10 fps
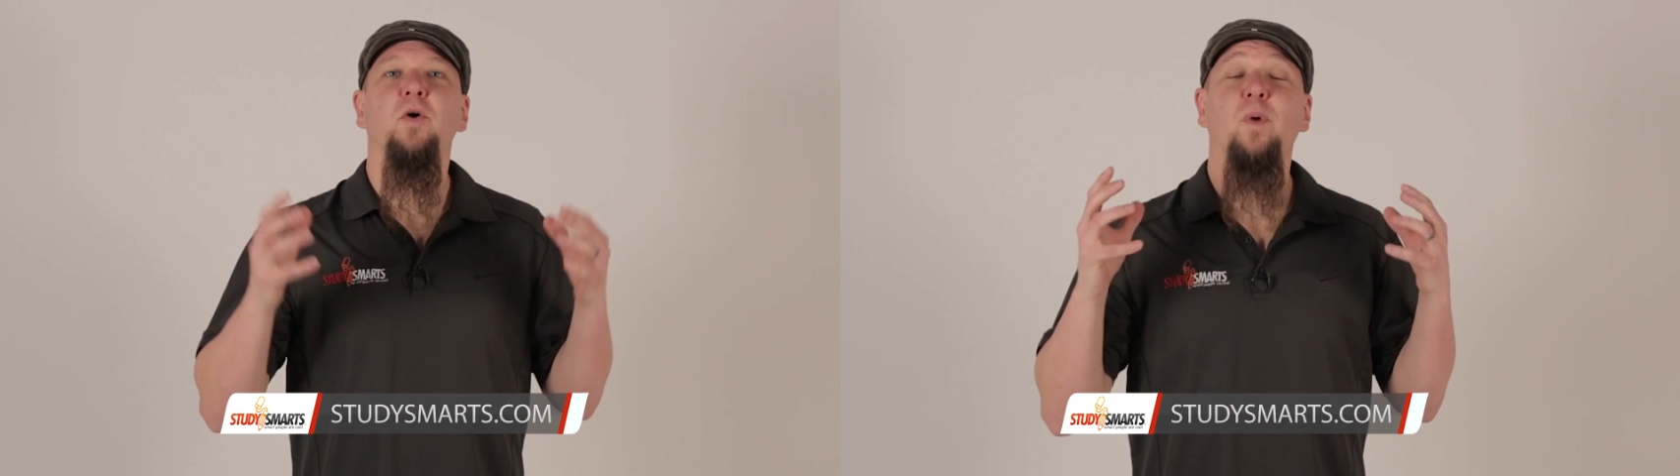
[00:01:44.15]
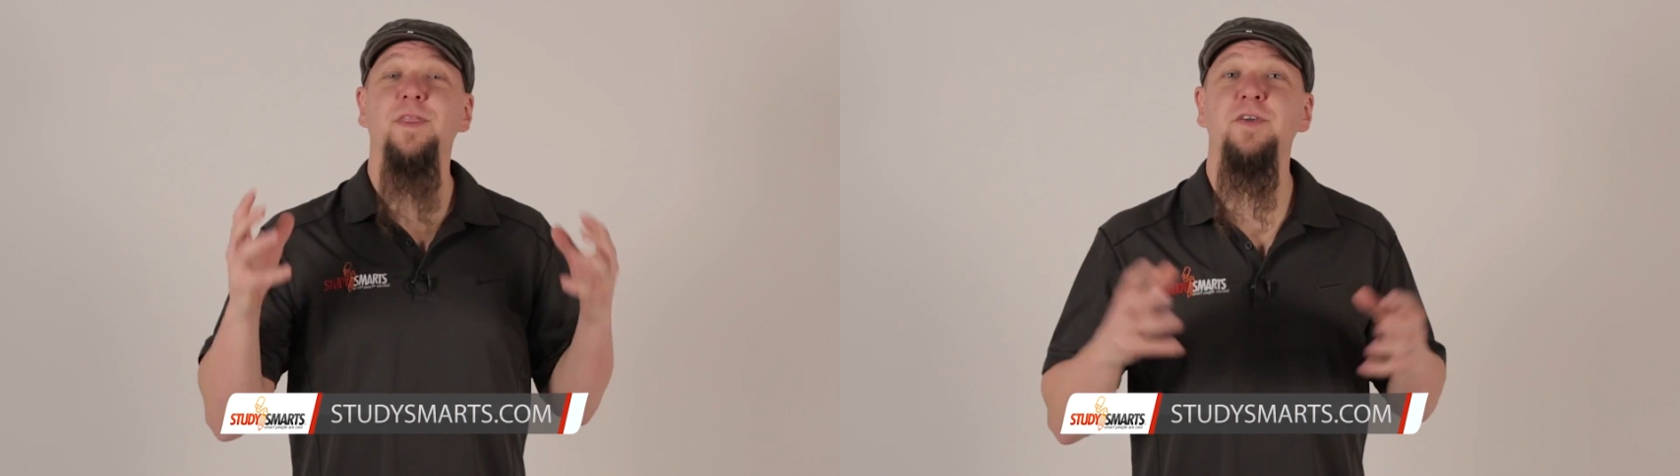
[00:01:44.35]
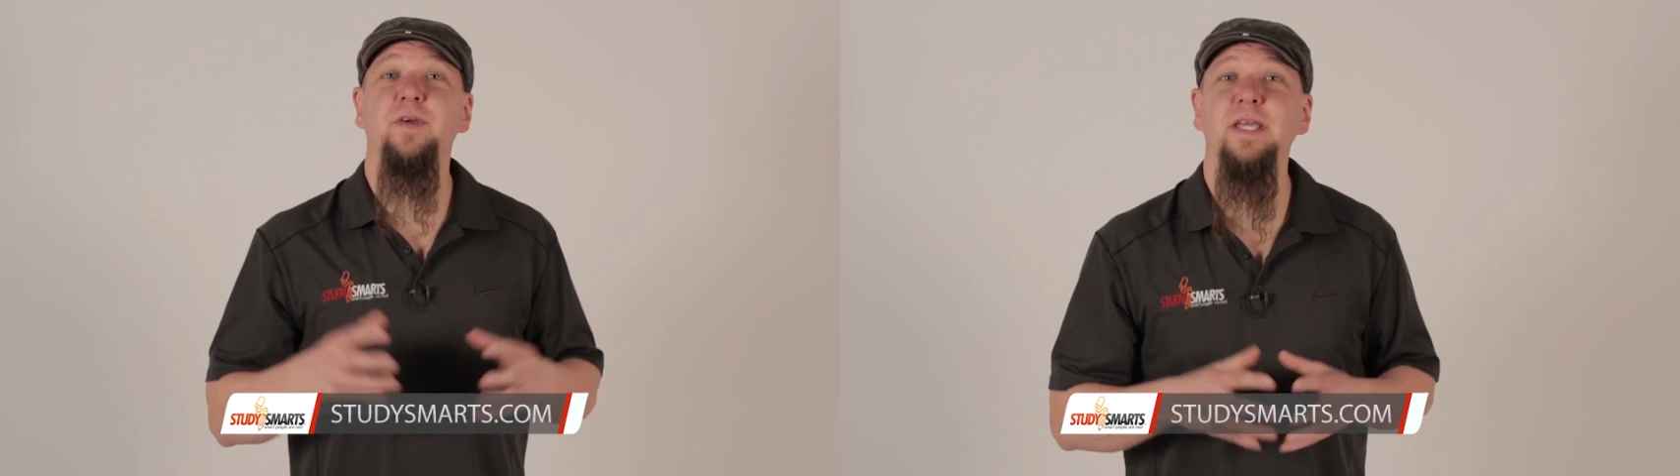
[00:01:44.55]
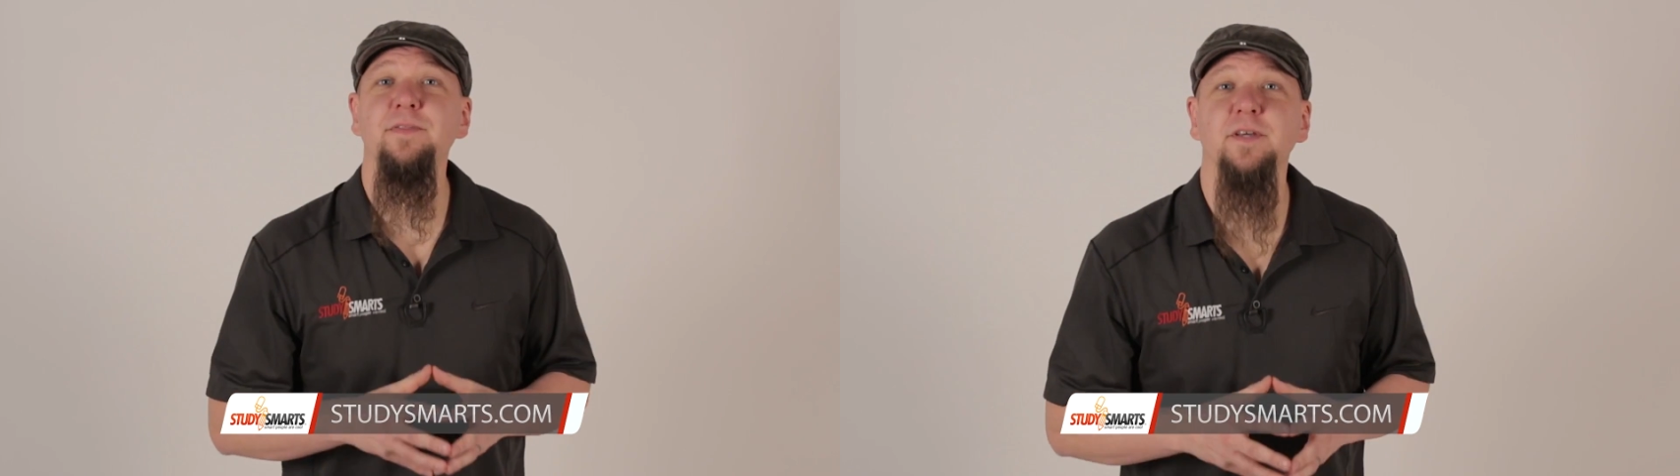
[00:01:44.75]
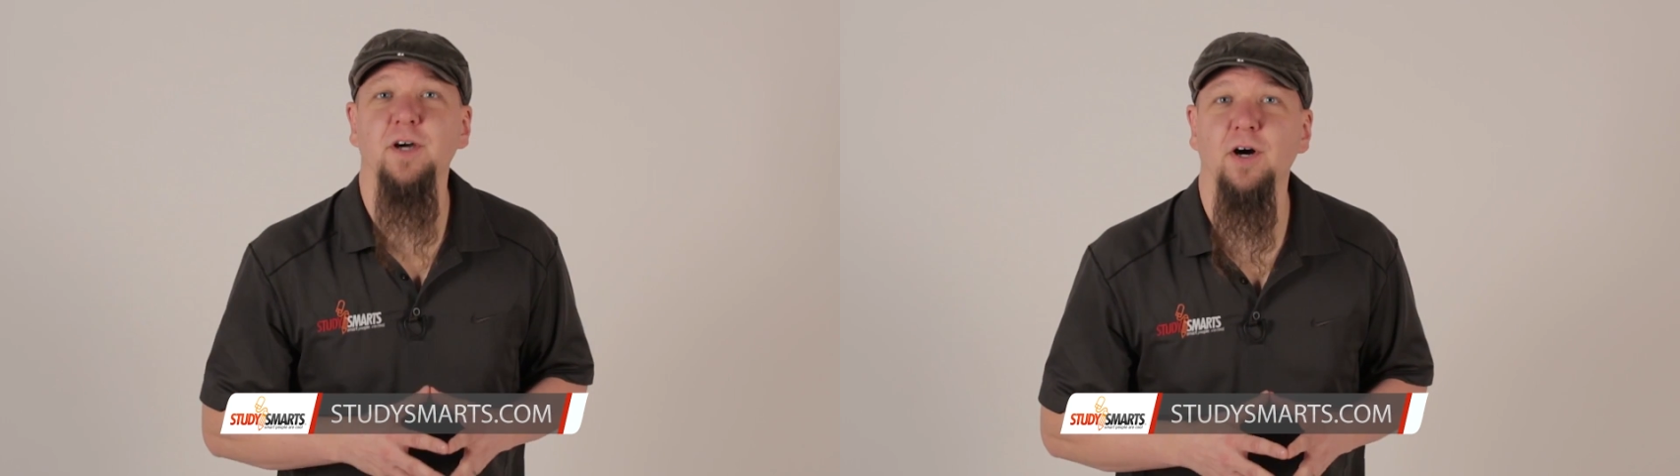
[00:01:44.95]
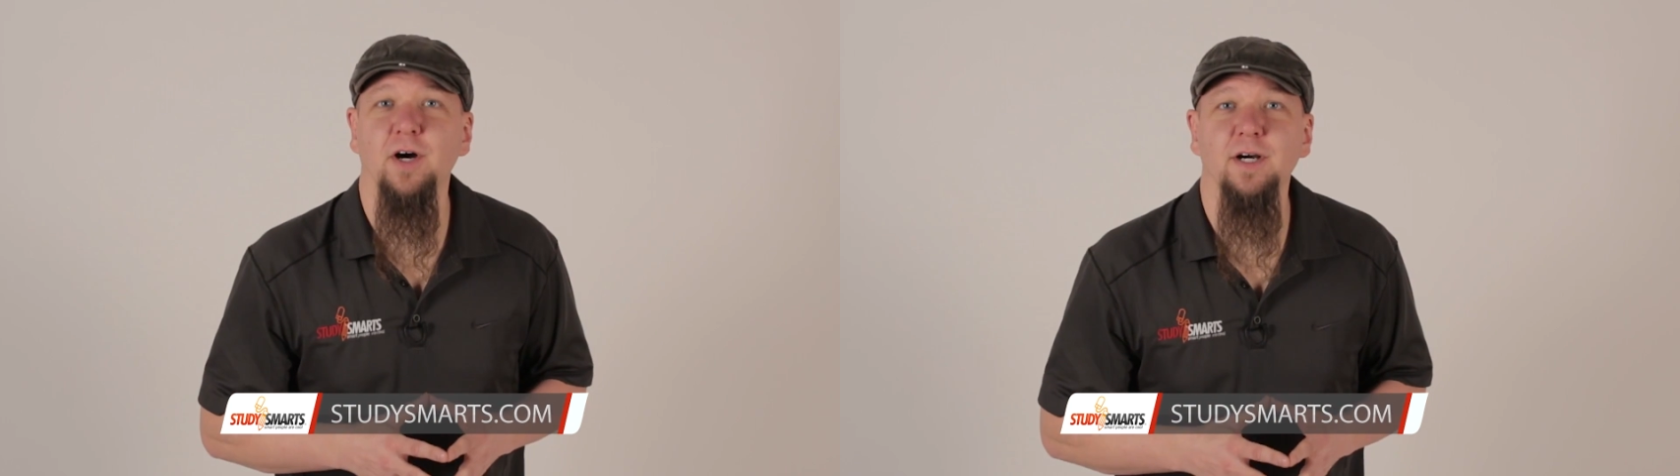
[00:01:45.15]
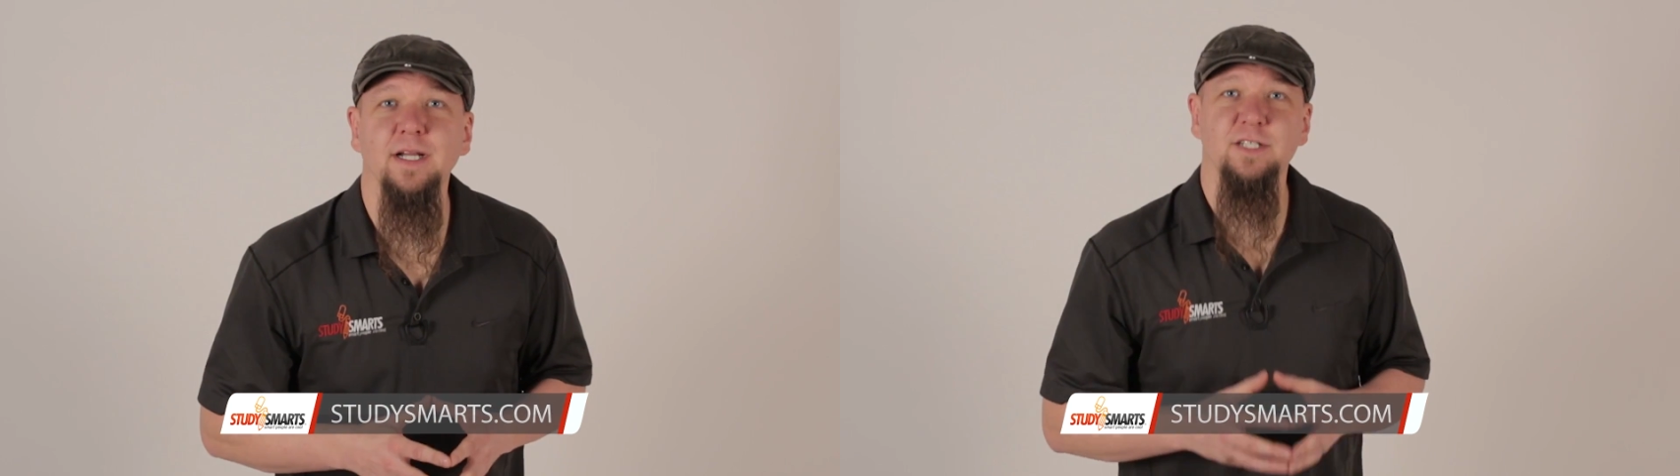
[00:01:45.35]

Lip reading: Whether you get in the car